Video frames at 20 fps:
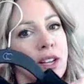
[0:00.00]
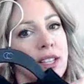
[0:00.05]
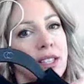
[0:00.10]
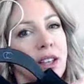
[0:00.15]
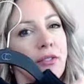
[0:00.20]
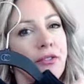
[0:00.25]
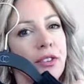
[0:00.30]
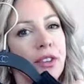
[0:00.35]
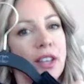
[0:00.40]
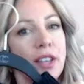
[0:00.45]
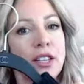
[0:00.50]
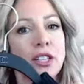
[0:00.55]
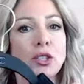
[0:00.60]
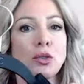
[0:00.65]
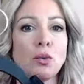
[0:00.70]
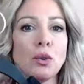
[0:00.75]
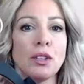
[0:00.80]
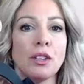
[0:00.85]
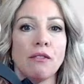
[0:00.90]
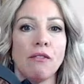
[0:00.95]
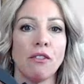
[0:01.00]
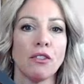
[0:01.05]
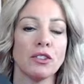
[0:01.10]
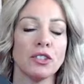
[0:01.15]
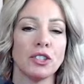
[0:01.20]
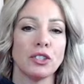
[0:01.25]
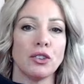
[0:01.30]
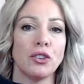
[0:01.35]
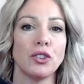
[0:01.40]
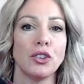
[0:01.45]
because I feel like it's really
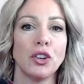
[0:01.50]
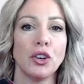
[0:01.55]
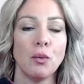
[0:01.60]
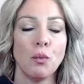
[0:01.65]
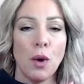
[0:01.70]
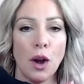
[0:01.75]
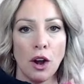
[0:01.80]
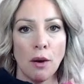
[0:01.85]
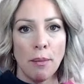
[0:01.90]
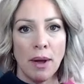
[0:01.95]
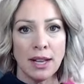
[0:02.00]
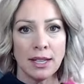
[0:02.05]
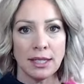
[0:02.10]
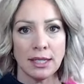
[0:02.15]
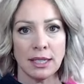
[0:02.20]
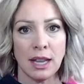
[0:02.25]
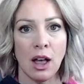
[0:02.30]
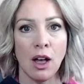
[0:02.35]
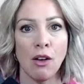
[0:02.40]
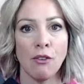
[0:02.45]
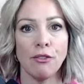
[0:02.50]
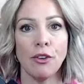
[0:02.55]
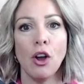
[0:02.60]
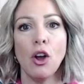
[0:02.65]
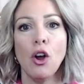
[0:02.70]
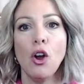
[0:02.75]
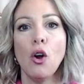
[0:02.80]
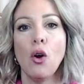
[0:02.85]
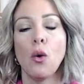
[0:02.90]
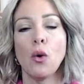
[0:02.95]
versatile. You can wear it by itself
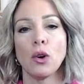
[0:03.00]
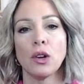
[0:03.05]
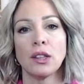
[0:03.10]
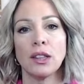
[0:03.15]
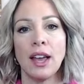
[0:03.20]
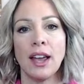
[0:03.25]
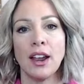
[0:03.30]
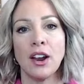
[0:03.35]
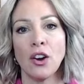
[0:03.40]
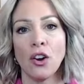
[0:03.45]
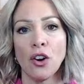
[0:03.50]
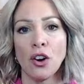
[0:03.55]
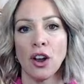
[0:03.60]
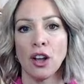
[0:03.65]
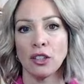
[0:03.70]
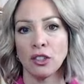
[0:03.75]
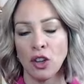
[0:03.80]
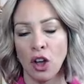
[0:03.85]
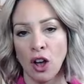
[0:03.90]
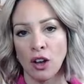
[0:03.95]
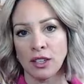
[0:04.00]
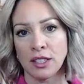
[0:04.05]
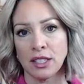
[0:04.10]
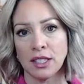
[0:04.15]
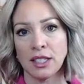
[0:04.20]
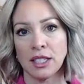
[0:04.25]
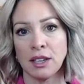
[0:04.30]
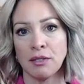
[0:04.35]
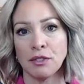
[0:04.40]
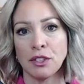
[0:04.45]
or layer a long
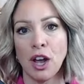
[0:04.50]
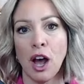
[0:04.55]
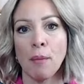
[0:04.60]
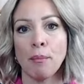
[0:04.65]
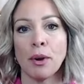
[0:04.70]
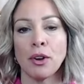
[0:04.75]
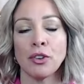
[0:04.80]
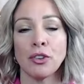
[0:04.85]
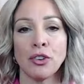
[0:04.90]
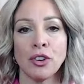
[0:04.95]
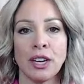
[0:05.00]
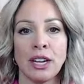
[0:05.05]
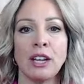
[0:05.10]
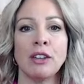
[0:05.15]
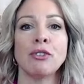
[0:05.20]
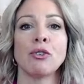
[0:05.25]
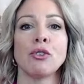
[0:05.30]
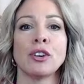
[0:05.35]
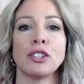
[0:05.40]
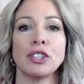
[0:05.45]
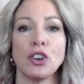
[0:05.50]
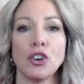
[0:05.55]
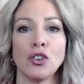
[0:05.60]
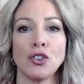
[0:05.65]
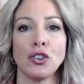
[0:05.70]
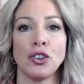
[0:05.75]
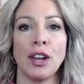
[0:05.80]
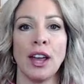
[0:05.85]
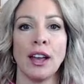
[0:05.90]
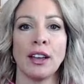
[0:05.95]
sleeve top underneath or a
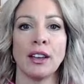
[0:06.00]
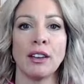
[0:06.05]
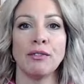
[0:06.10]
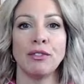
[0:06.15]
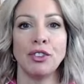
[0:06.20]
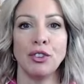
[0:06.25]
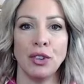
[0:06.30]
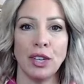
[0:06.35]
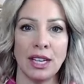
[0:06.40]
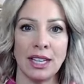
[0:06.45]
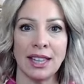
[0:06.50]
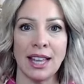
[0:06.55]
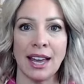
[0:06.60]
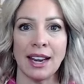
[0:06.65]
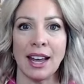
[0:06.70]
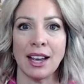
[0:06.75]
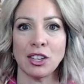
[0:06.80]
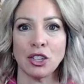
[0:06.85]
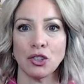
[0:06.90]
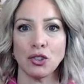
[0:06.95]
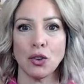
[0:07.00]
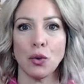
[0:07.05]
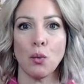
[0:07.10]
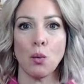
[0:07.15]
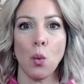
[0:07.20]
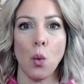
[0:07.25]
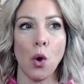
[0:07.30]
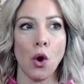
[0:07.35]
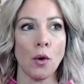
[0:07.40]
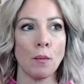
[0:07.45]
turtleneck if you need that extra
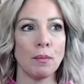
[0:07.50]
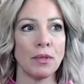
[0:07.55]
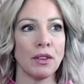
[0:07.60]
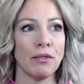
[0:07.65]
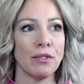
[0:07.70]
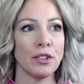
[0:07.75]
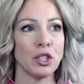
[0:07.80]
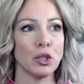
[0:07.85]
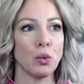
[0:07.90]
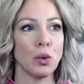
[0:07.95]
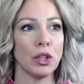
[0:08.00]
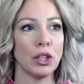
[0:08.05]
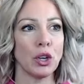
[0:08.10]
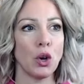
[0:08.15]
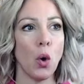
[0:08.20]
warmth if it's really